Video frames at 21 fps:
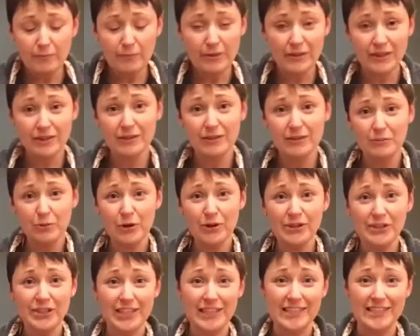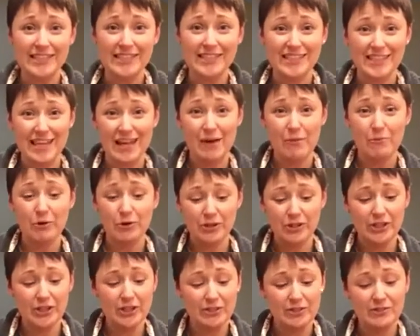But the important thing is that, we're
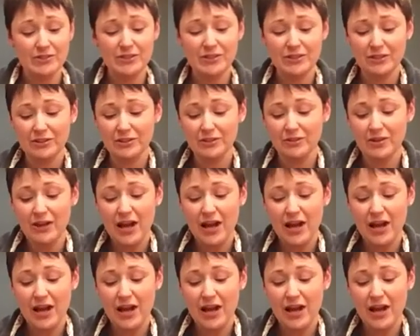going to use the